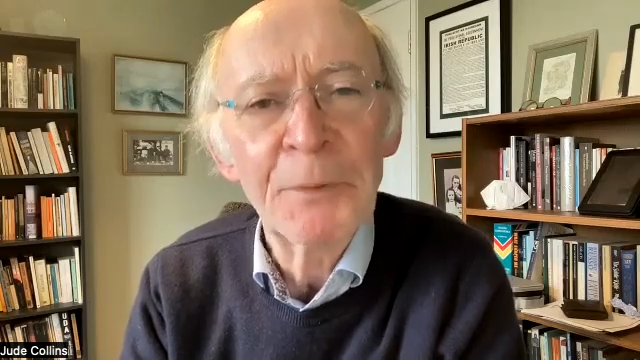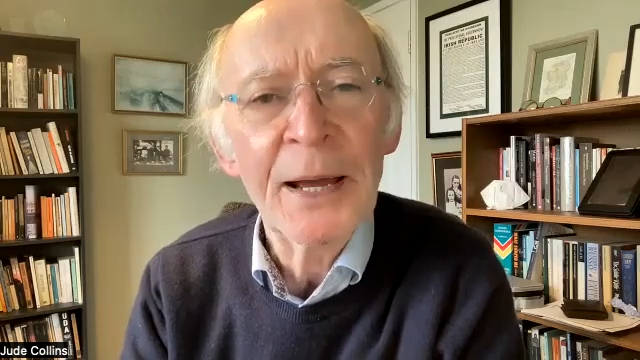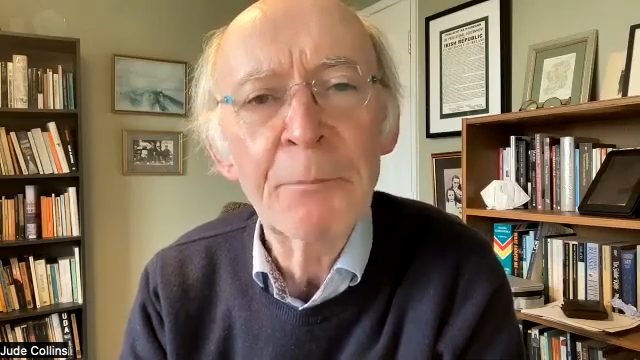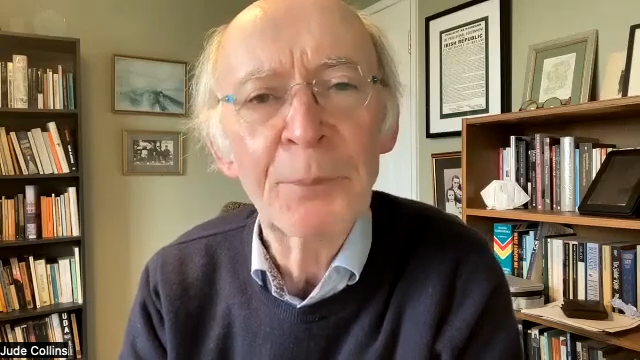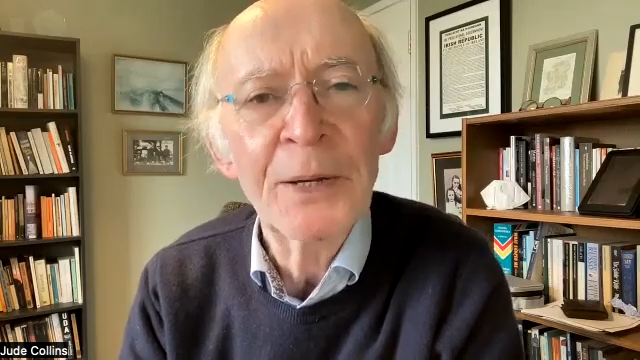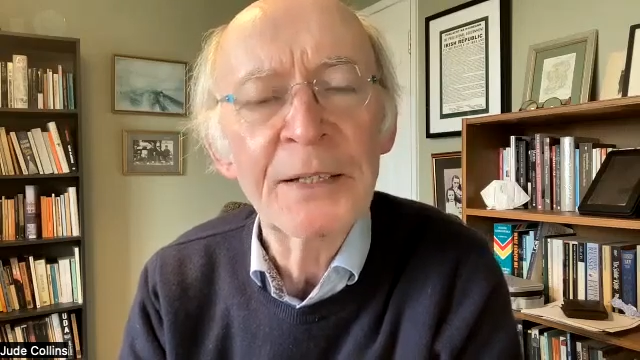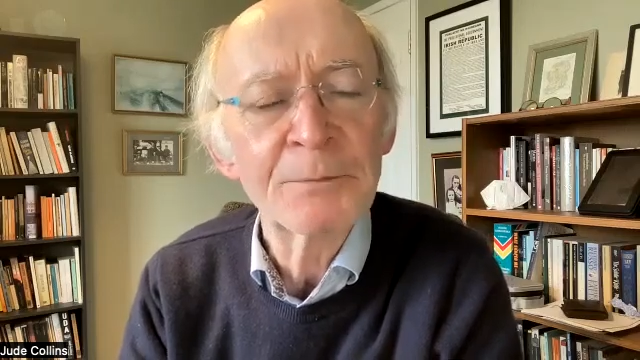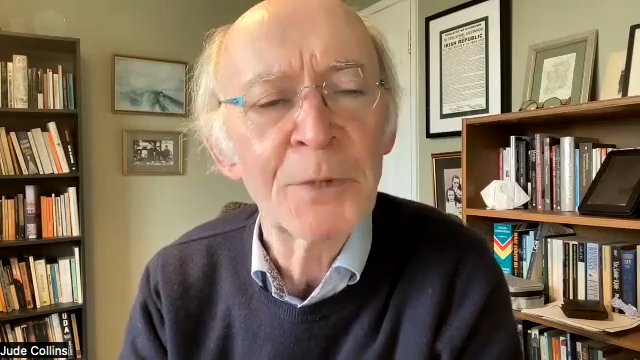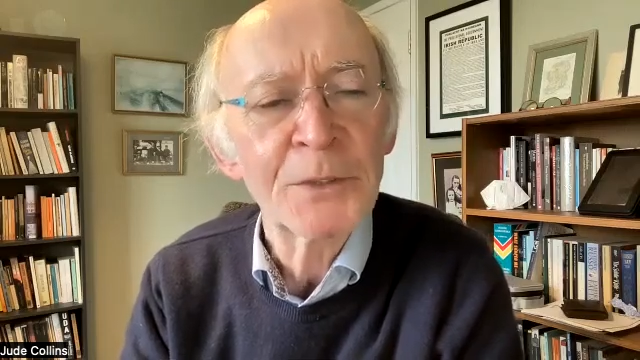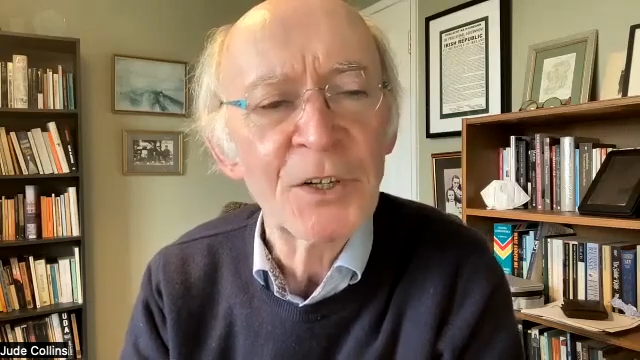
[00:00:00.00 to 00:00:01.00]

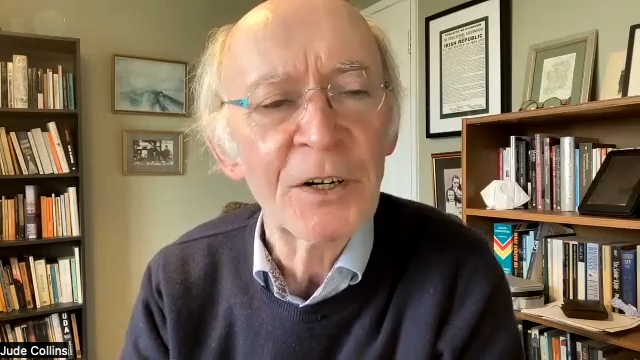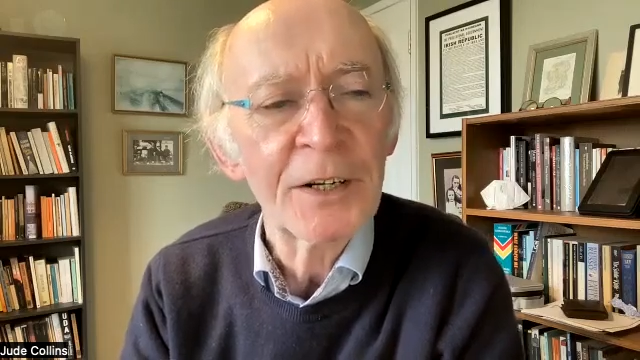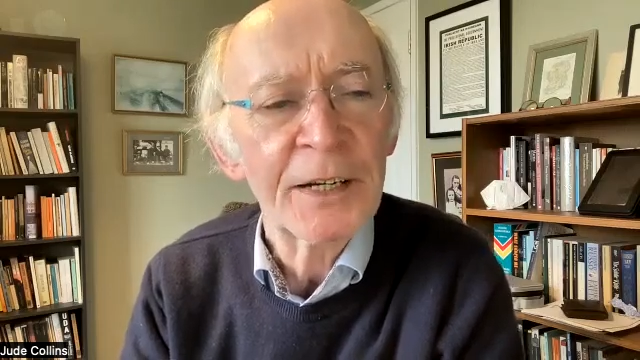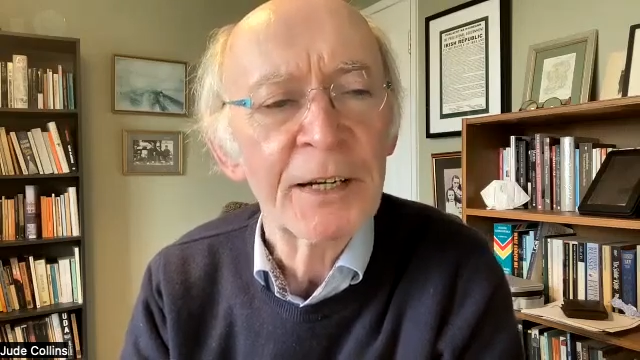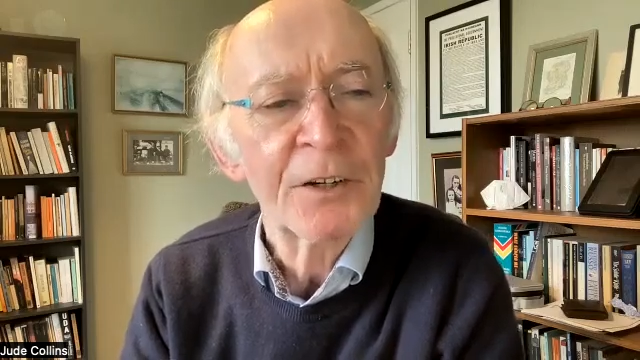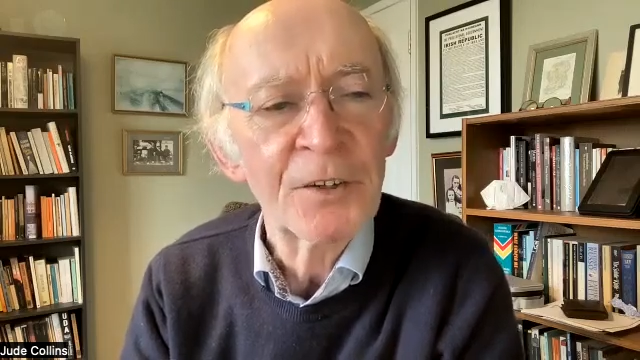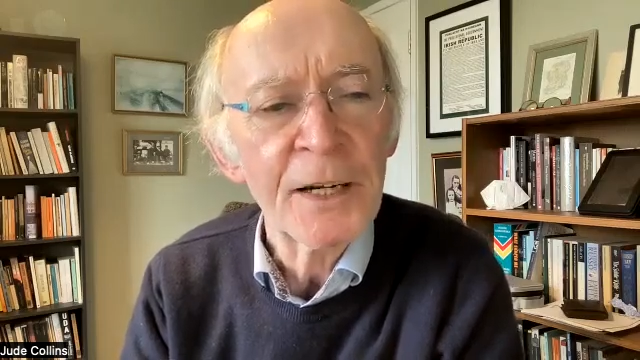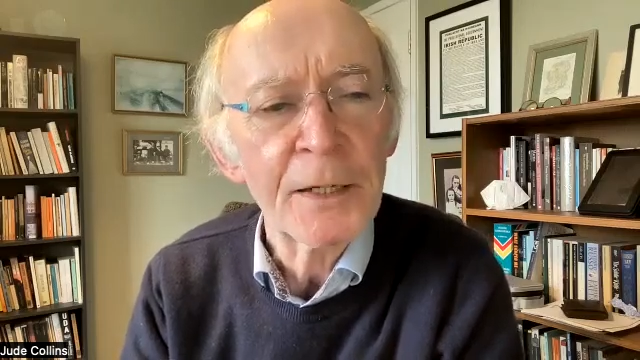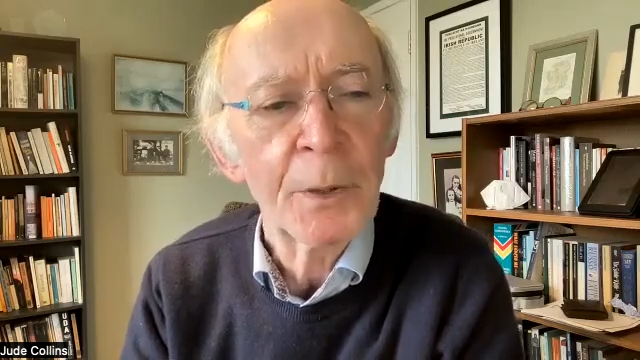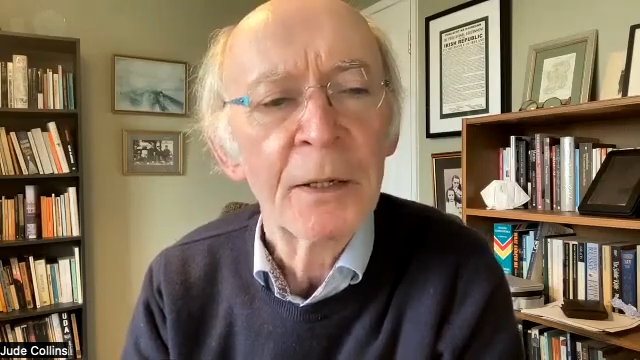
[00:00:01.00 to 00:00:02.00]
MP majority.
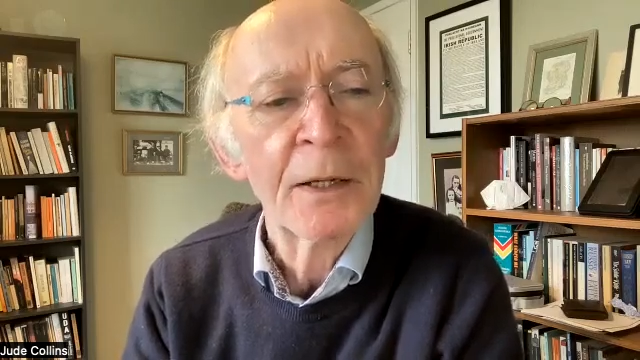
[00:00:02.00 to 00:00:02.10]
Incredible.